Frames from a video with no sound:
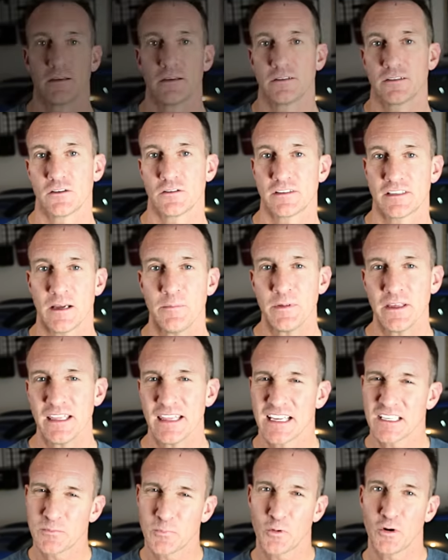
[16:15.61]
So something
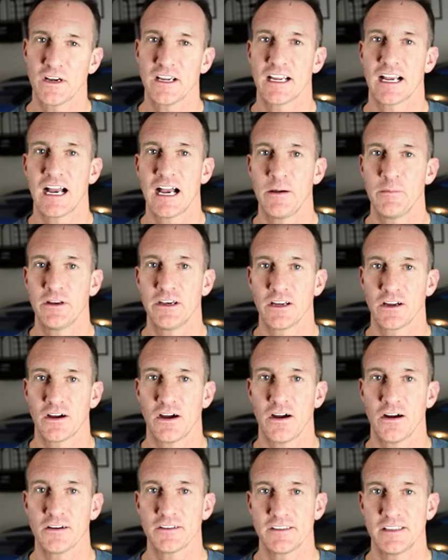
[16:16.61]
that's pretty common in
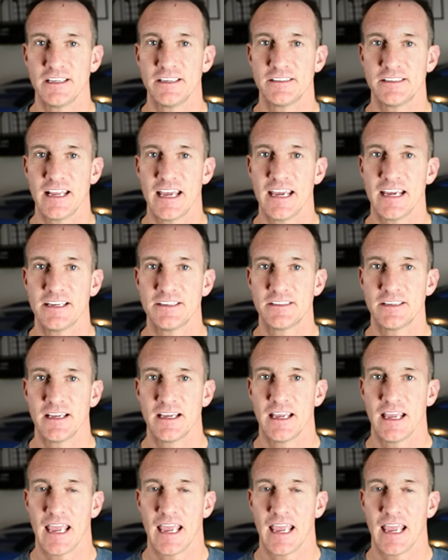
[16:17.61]
cars these days